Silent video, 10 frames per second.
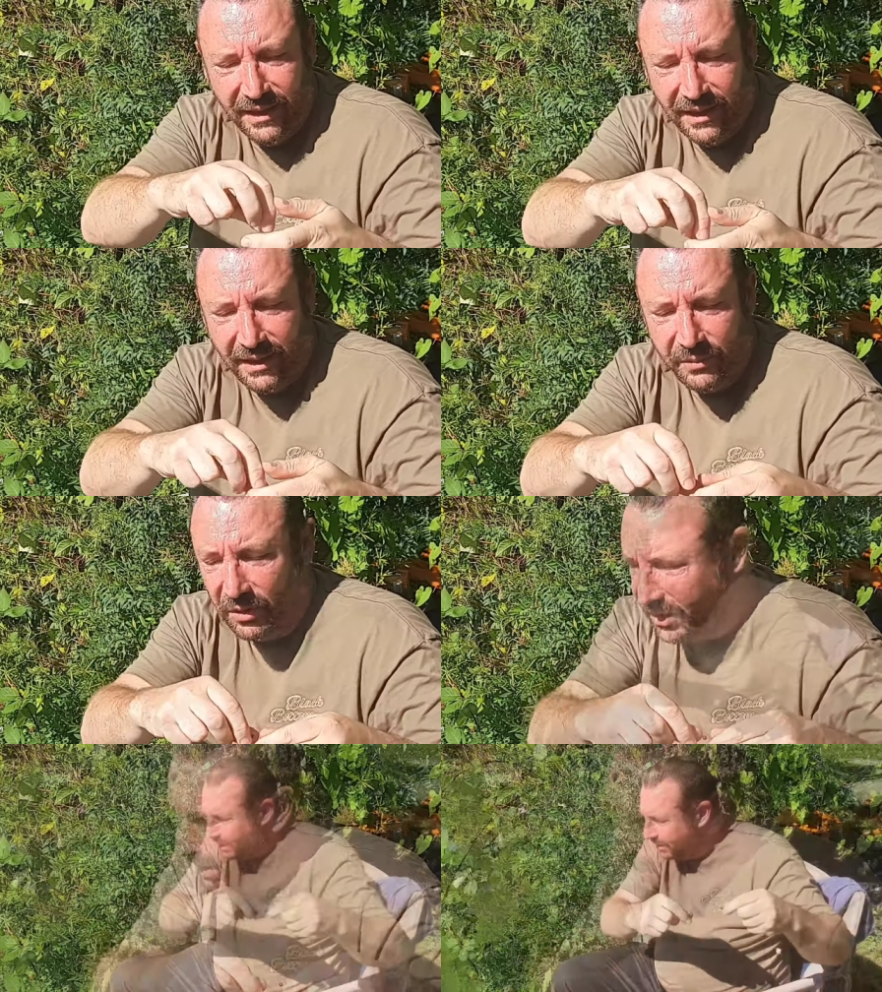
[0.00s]
Uh,
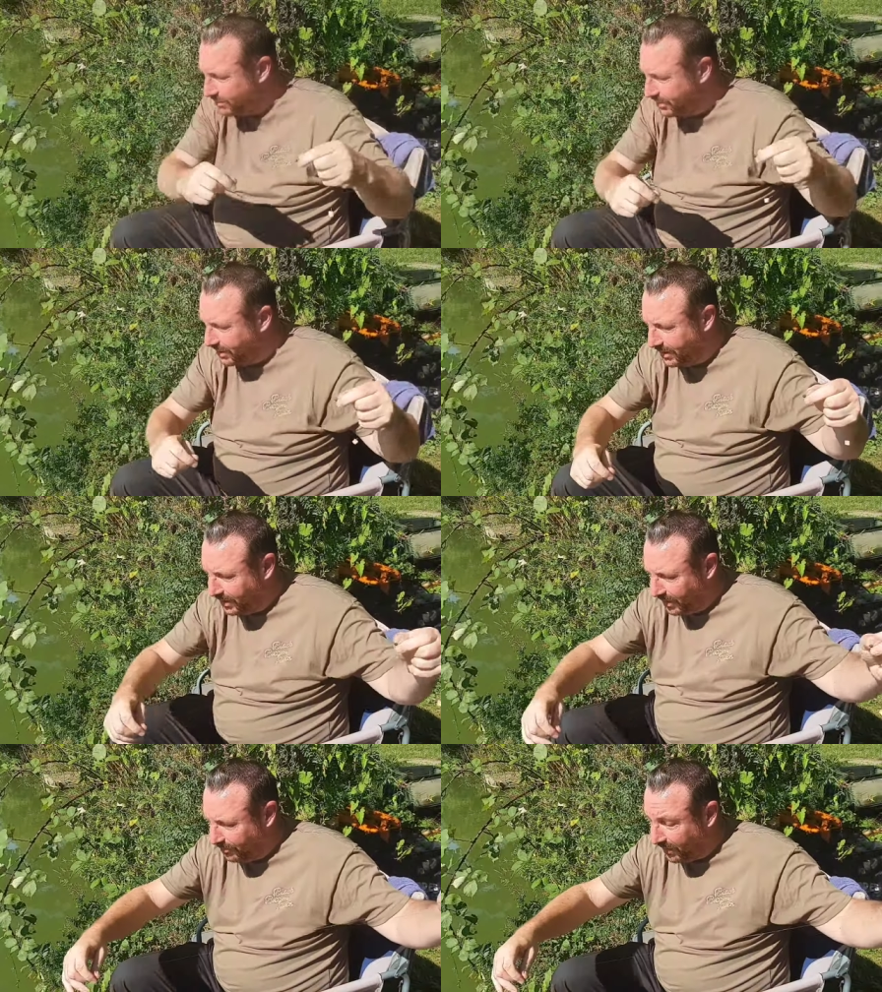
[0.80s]
I'm not going to lose
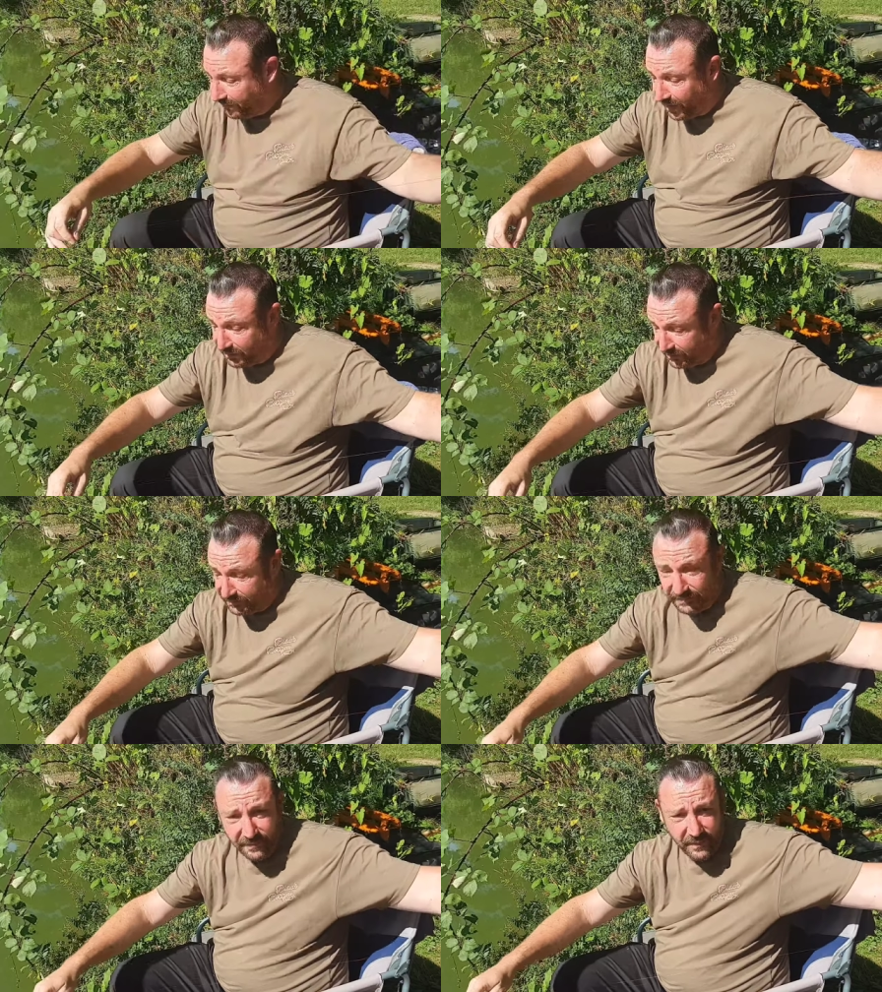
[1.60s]
my float
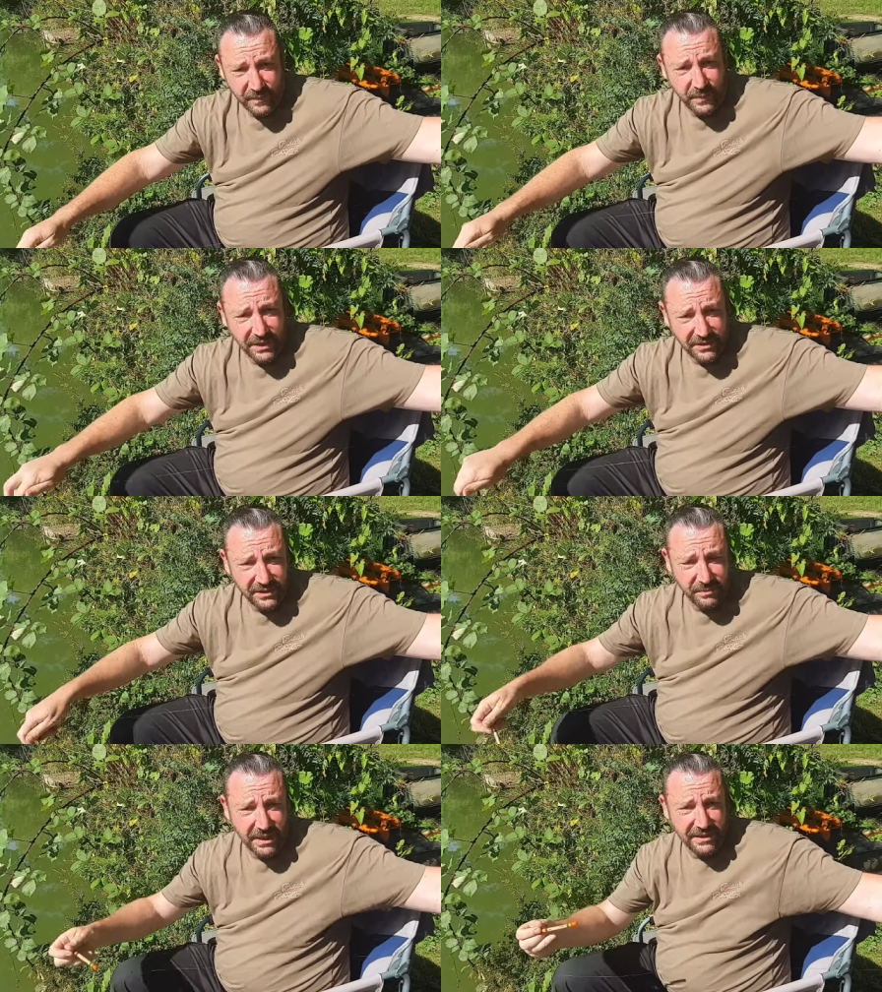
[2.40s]

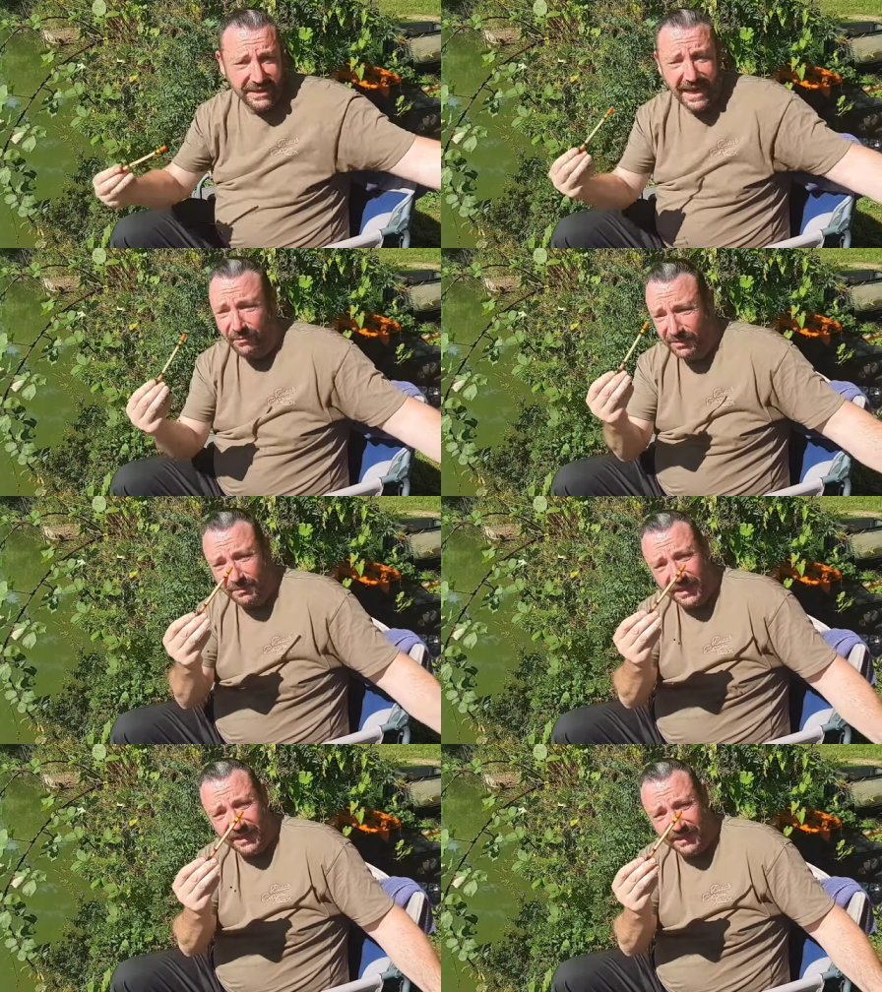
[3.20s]
because it spent us
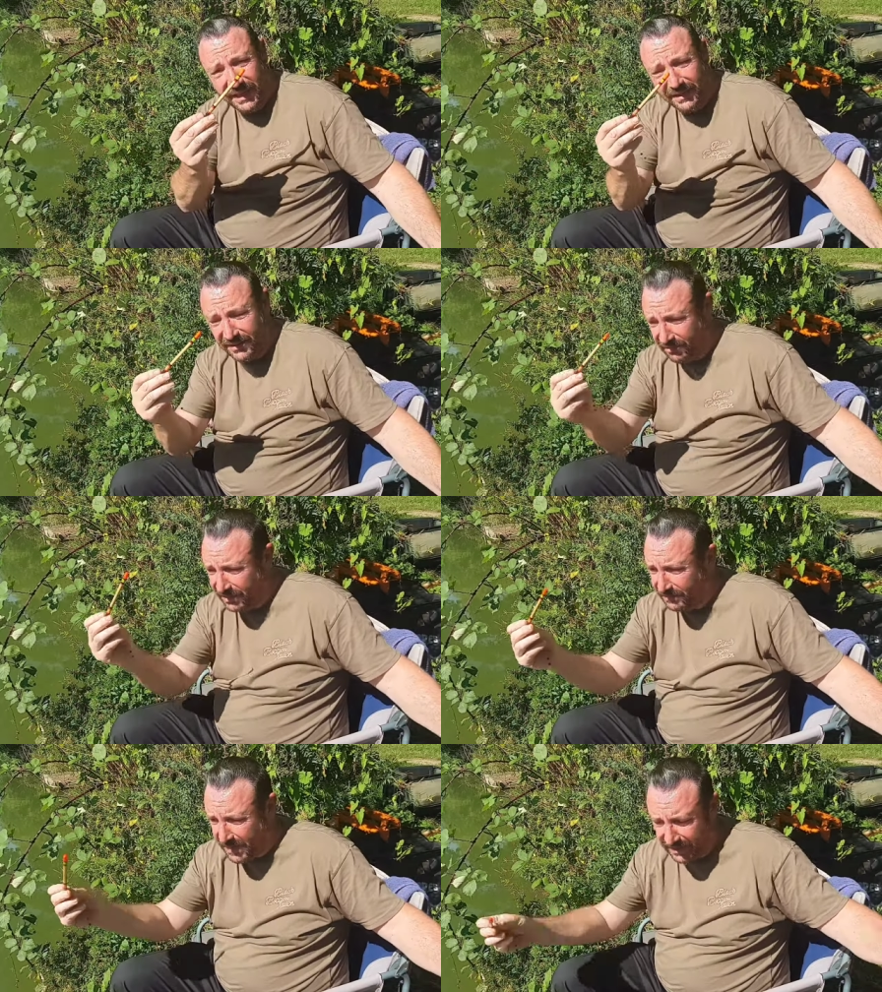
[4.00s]
hours making that,
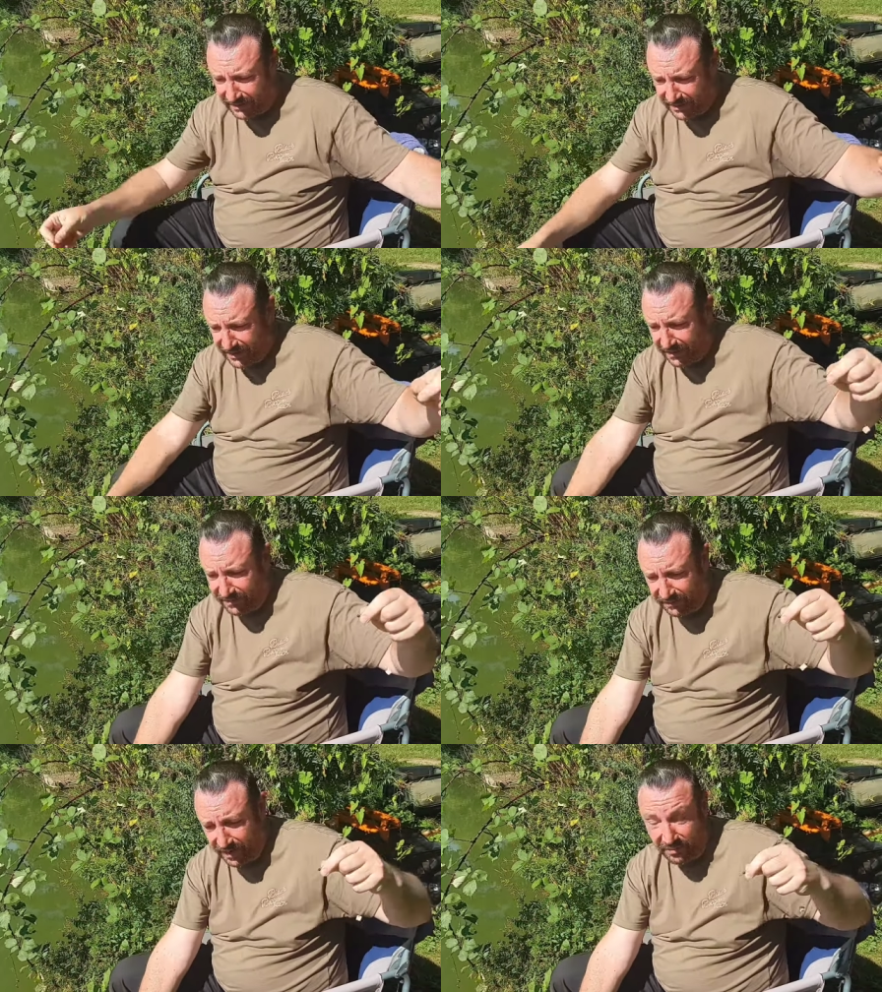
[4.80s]
so I'll manage to
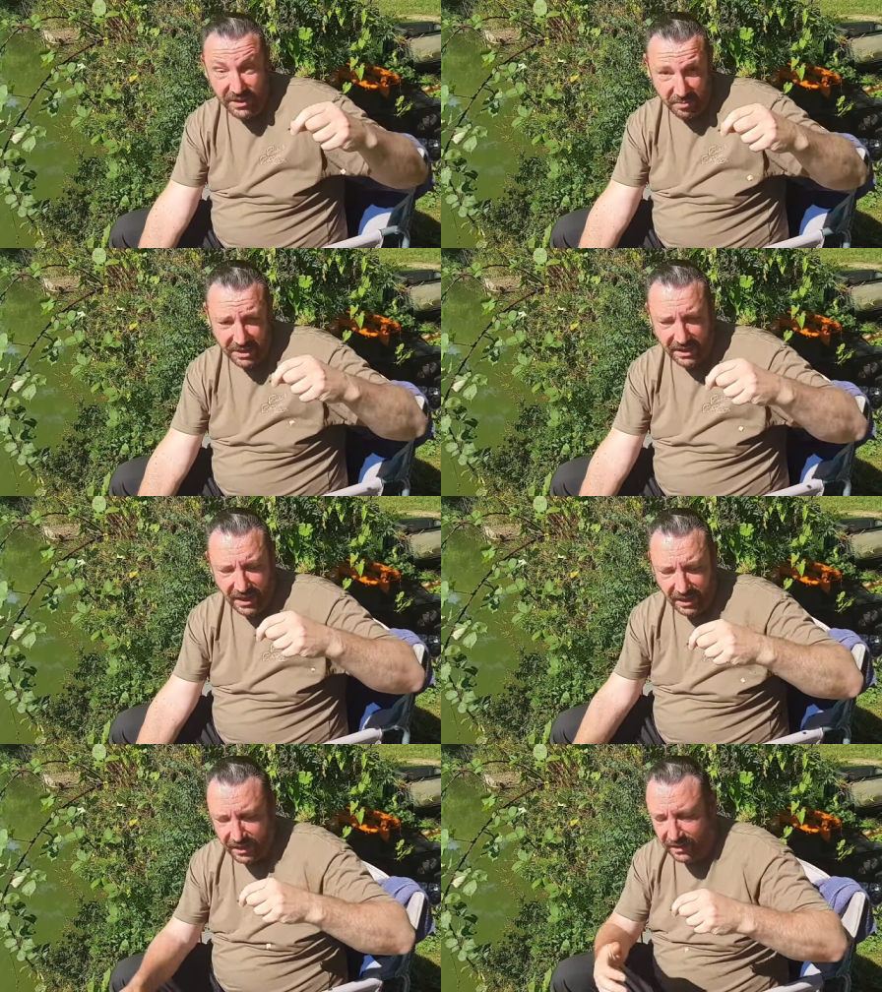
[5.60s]
save the float with a bit
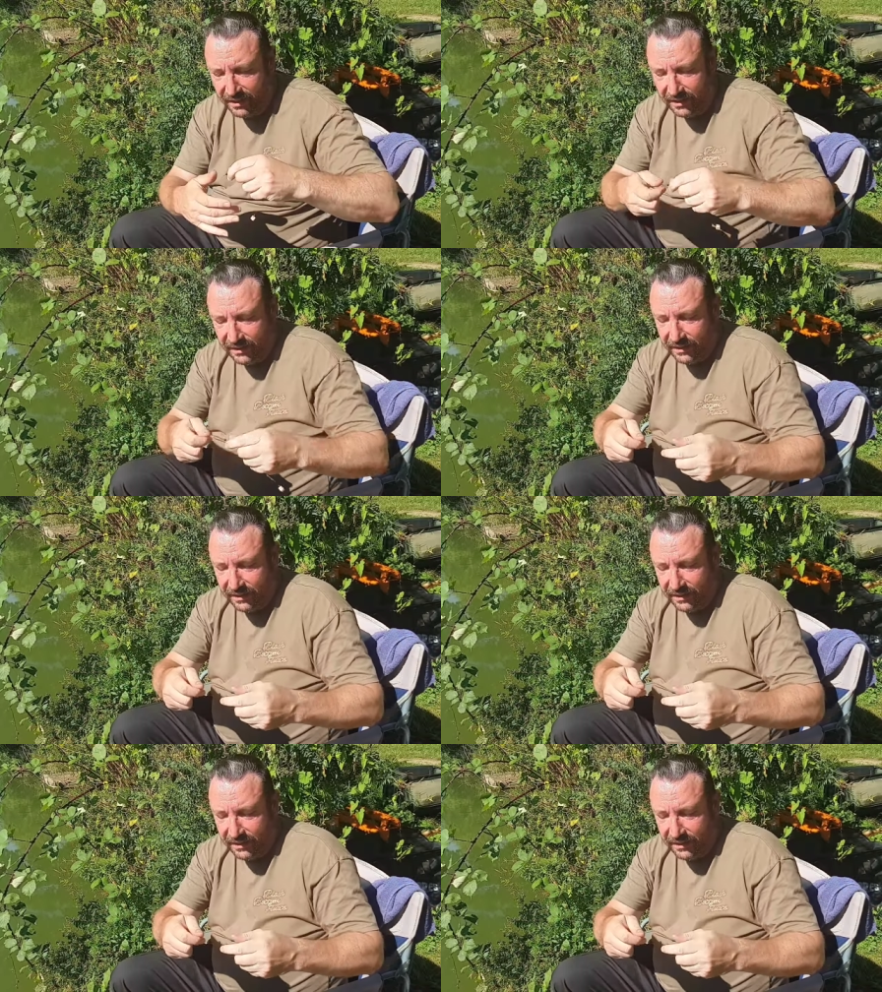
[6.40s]
of luck.